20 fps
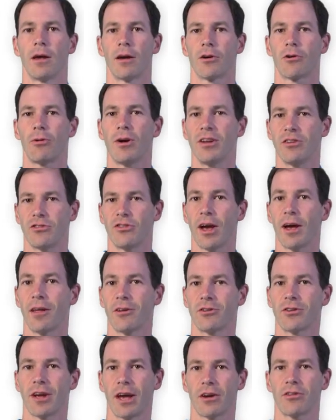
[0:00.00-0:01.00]
Quite
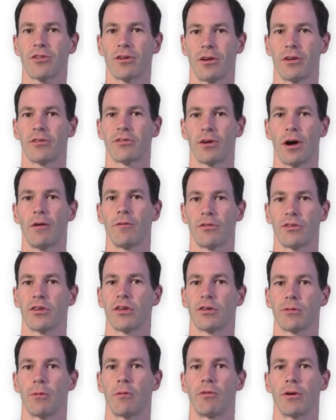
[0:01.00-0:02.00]
challenging actually to solve the
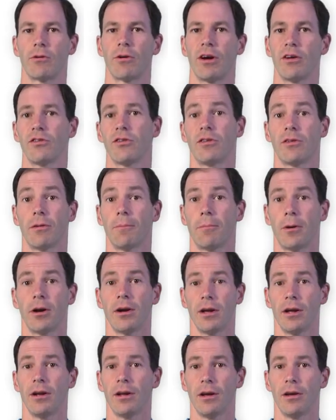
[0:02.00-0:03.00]
system of equations,
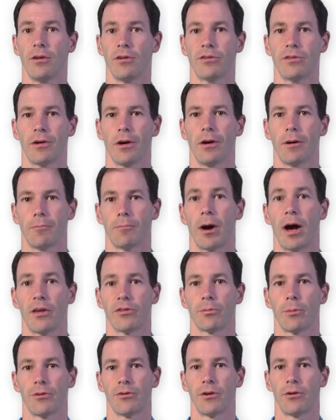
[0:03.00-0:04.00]
but it is
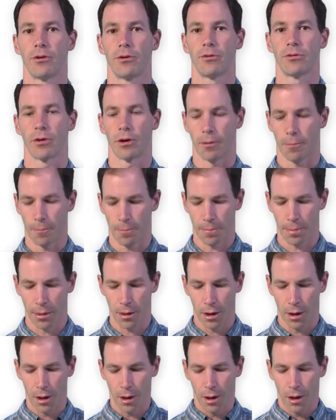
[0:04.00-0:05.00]
possible to do so.
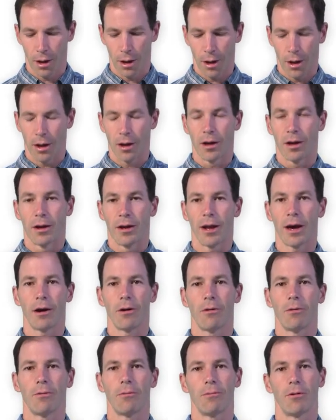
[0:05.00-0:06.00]

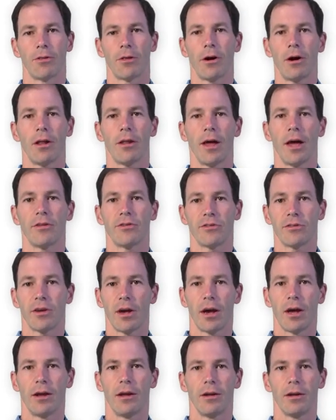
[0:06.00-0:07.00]
Now, with all that
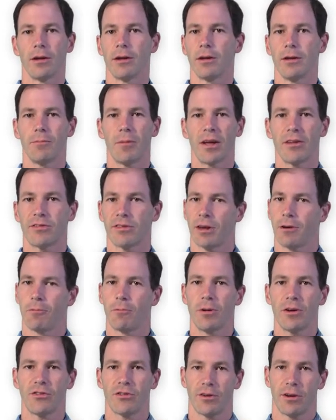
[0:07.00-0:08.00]
said, you might say,
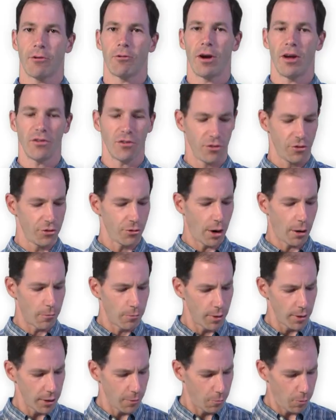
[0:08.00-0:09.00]
which equations do I
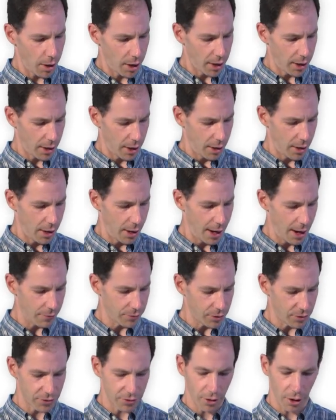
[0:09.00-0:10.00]
really want to have
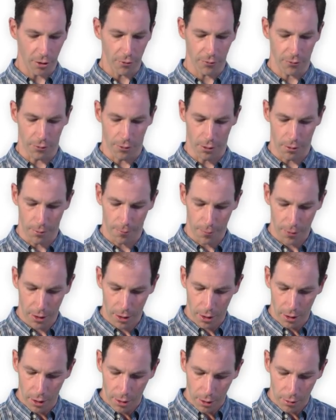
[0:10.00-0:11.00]
to solve for?
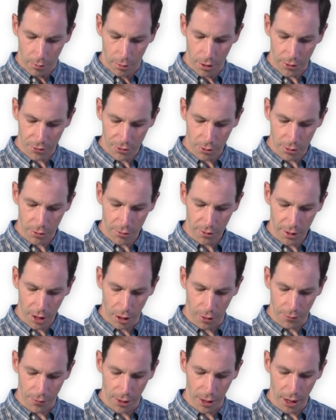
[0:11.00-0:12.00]
Well, it turns
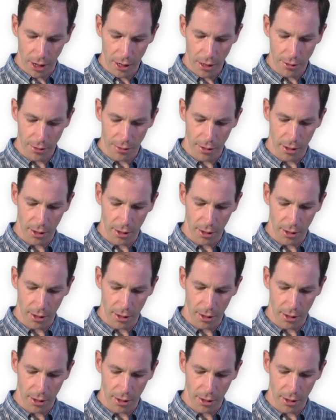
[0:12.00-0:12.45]
out that any